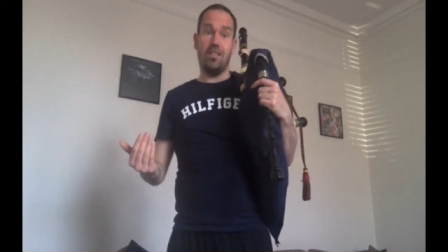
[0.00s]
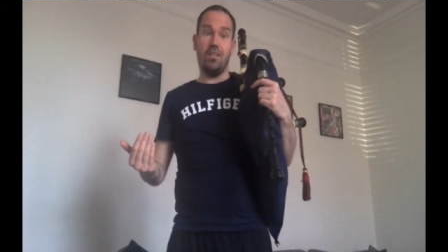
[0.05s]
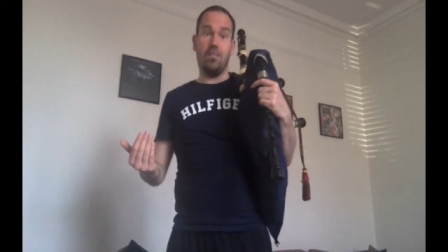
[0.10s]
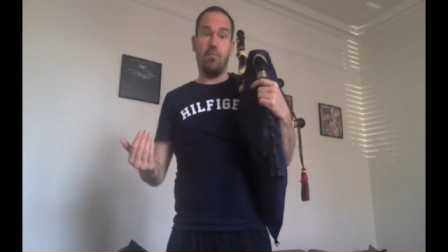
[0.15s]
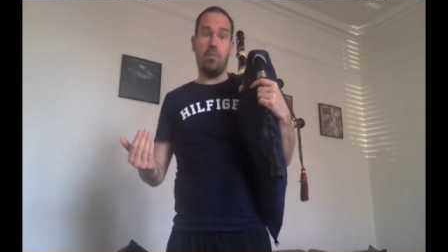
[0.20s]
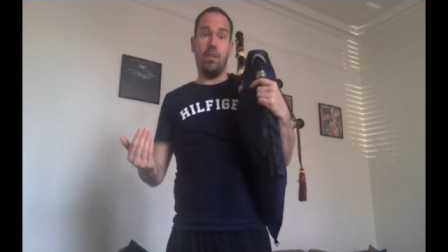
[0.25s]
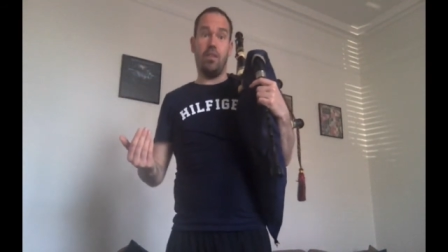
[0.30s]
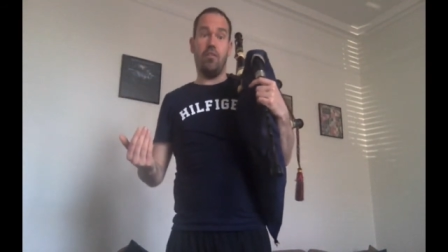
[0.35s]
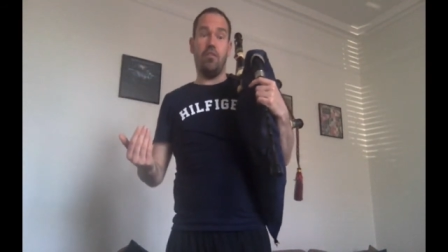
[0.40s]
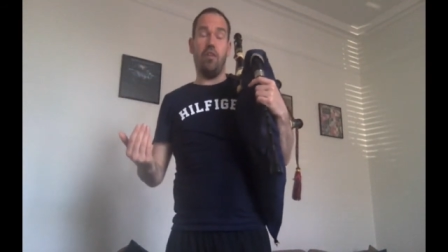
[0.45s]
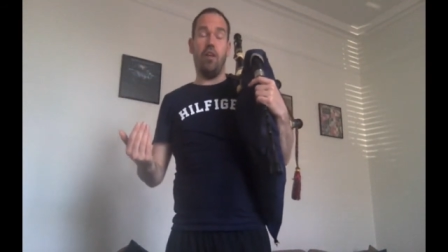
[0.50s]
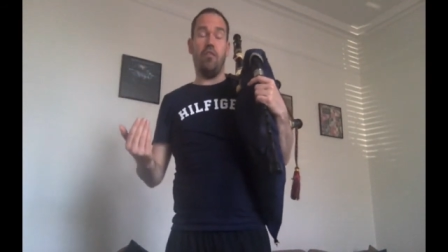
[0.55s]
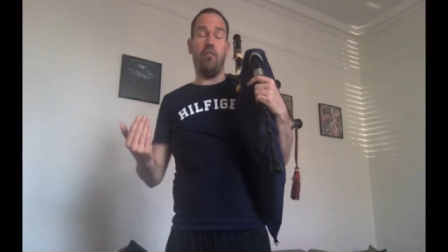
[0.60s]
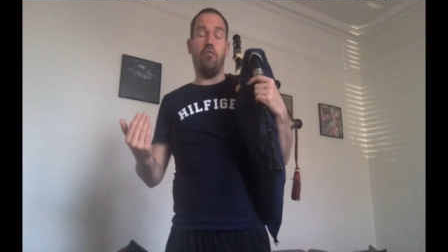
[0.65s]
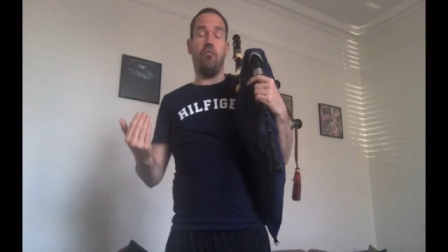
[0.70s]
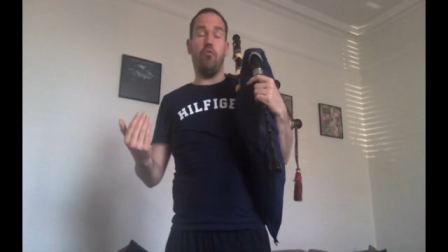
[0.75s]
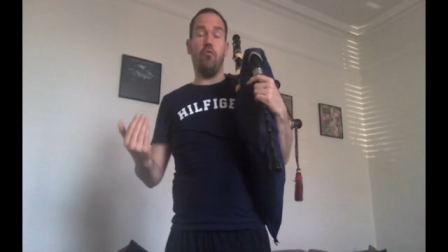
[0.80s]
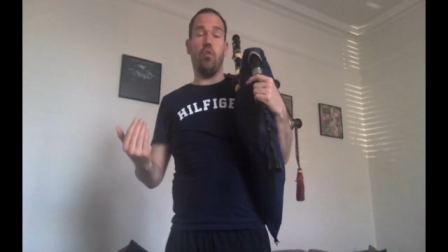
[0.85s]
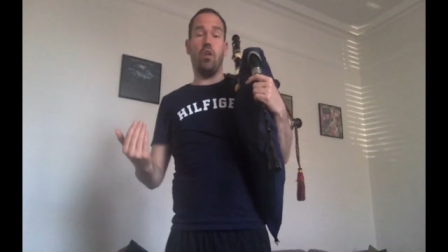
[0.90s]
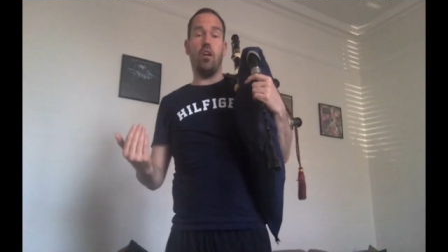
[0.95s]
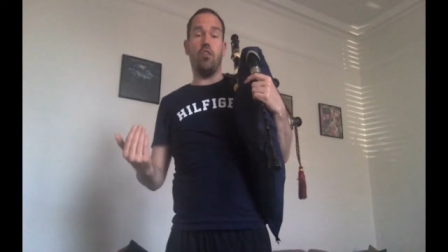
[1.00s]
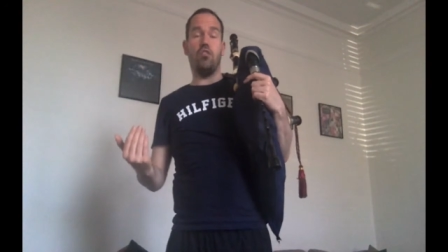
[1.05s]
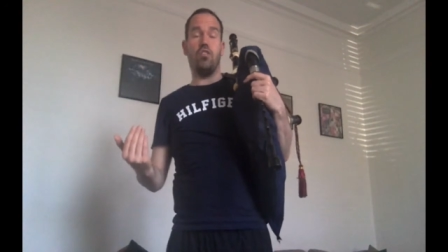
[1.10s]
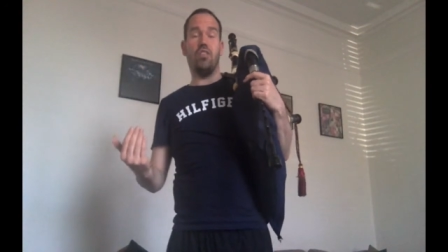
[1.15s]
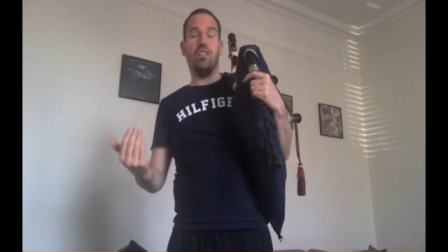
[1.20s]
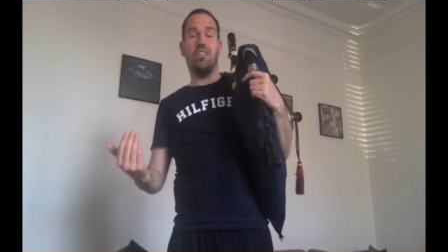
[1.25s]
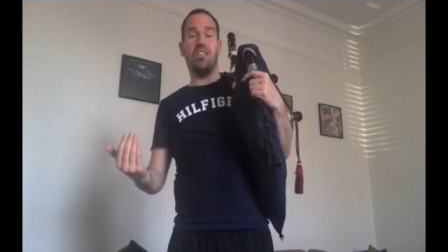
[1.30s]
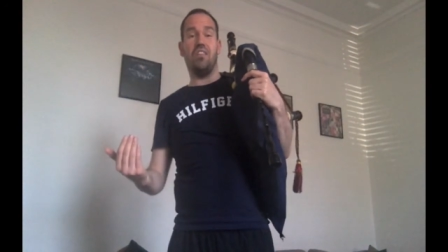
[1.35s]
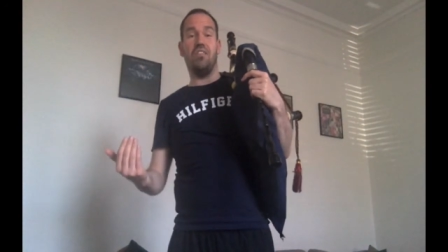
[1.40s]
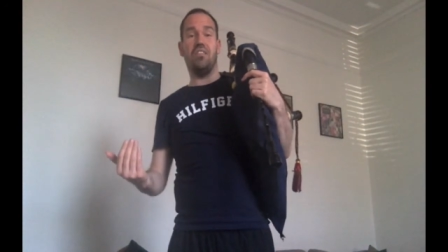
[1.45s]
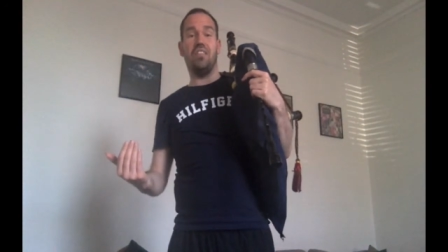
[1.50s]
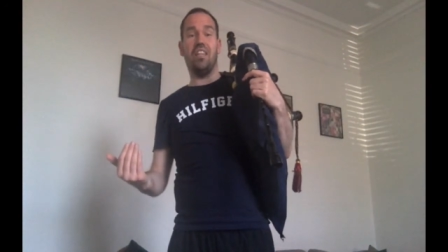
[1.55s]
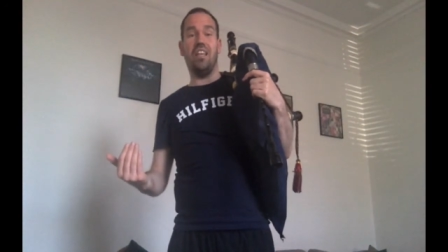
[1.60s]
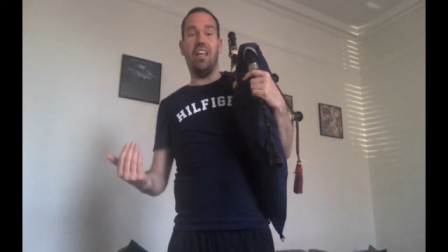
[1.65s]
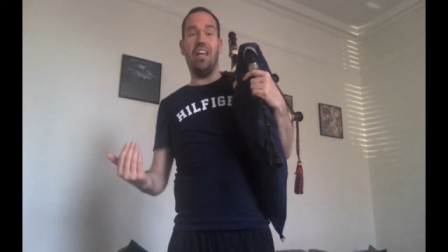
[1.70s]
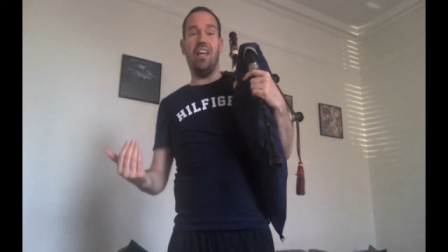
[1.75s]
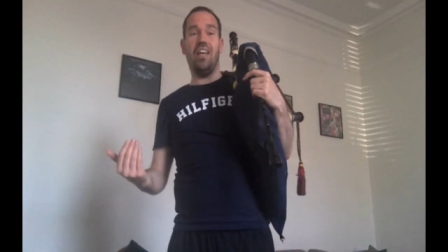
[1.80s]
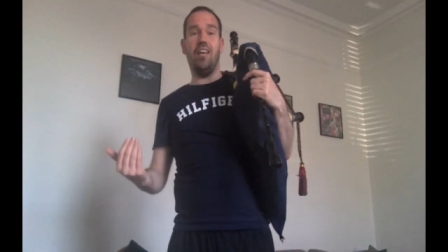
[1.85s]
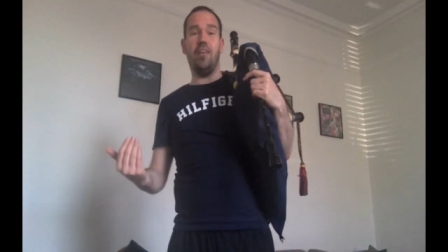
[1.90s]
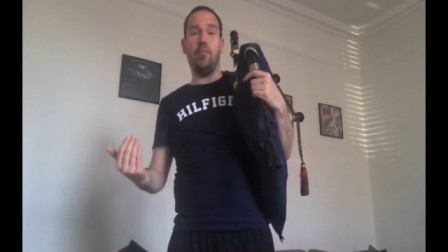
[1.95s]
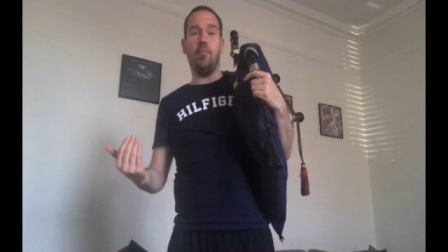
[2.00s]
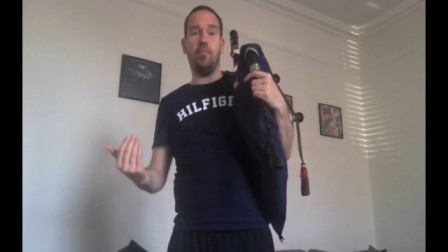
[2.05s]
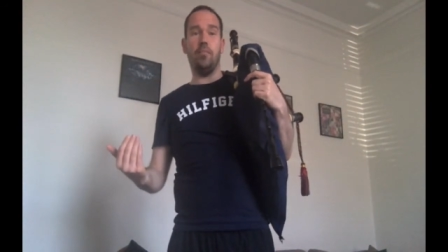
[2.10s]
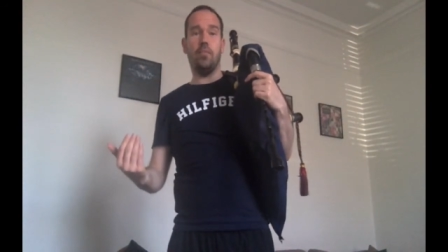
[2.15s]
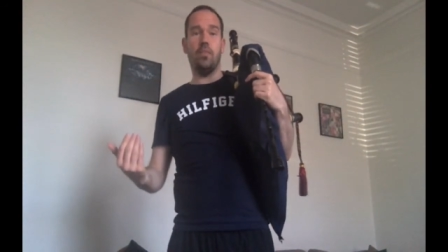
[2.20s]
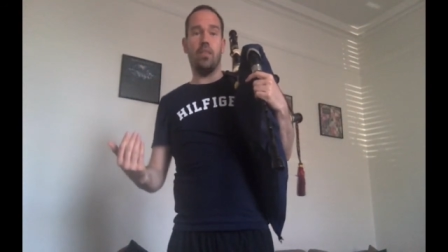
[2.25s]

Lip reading: be at 478,